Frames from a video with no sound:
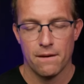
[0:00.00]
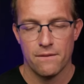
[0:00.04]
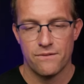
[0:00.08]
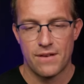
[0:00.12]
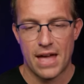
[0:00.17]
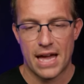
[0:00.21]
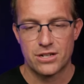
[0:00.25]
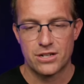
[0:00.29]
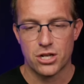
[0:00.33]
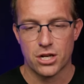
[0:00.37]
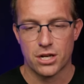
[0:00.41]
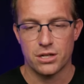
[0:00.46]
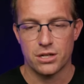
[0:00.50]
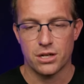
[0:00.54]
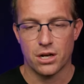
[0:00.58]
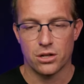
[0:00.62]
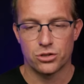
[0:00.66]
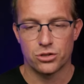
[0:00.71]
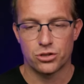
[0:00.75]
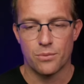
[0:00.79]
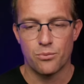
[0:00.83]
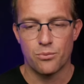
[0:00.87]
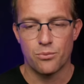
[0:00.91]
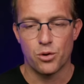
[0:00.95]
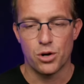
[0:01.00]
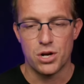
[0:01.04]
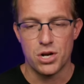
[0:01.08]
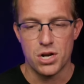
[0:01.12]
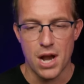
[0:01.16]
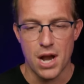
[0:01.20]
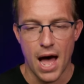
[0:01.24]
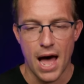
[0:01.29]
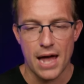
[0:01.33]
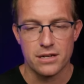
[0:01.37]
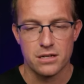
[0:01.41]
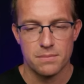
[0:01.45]
Fact-checking Donald Trump would
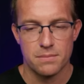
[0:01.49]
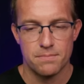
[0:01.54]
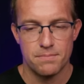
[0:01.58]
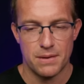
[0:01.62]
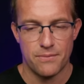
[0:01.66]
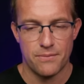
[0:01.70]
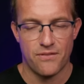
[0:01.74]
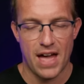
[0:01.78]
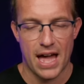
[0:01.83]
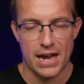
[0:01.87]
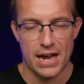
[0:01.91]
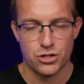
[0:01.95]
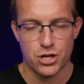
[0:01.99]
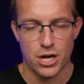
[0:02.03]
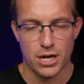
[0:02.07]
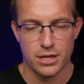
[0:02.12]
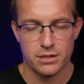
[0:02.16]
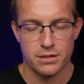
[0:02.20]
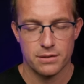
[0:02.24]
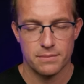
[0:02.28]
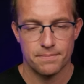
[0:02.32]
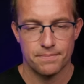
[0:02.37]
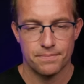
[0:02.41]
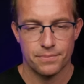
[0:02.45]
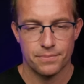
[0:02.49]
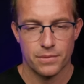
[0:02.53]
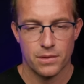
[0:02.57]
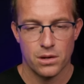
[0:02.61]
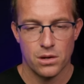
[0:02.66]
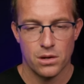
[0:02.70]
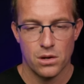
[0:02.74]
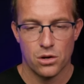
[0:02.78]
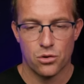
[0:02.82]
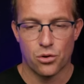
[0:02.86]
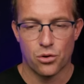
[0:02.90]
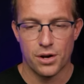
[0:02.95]
not be fact-checked.
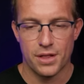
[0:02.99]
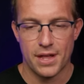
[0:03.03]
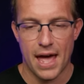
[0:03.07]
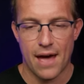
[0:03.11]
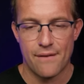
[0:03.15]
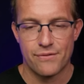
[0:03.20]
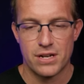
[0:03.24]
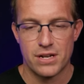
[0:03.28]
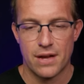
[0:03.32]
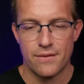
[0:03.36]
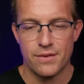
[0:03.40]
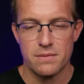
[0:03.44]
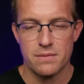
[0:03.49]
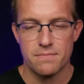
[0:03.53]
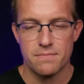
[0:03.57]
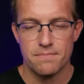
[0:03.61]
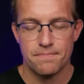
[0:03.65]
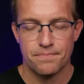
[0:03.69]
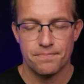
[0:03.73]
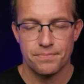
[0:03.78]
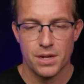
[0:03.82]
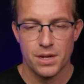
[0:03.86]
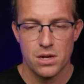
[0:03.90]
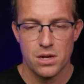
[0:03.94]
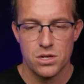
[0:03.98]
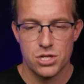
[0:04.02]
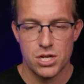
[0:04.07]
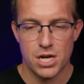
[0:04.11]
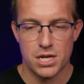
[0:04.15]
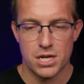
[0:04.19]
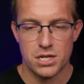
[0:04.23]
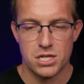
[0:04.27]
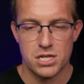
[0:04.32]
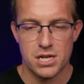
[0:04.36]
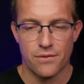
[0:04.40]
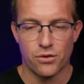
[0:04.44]
According to the affidavit,
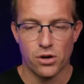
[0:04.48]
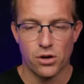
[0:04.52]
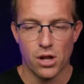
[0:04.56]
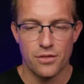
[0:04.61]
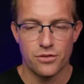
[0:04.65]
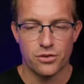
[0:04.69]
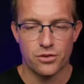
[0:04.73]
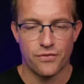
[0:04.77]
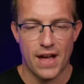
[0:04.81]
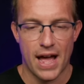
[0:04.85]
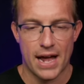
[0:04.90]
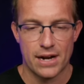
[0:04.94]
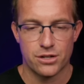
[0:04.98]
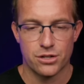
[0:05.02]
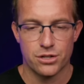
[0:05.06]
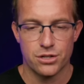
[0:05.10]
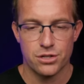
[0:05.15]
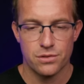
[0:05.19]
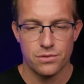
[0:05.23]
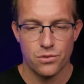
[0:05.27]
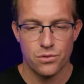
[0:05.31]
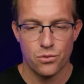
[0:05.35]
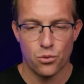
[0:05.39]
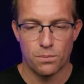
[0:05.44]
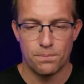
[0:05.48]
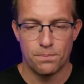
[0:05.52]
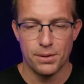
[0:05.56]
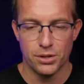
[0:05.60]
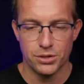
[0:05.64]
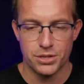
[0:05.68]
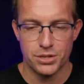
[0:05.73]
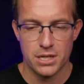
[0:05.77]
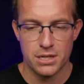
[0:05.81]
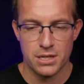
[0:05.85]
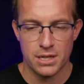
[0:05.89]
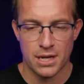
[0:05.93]
states several other factors were
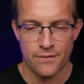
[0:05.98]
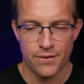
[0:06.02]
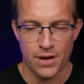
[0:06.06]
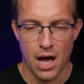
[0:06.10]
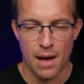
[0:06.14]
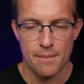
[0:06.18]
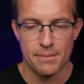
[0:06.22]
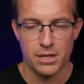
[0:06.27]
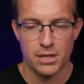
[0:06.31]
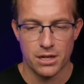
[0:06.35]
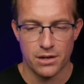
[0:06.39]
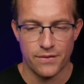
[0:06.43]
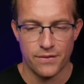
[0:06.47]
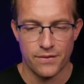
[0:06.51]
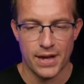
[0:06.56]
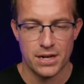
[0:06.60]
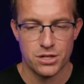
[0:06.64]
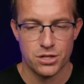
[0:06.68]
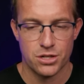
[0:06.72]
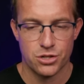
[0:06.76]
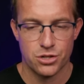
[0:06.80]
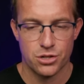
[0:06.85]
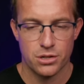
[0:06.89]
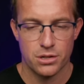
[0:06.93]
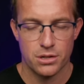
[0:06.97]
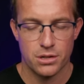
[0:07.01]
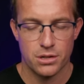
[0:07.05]
built in to give Kamala an advantage.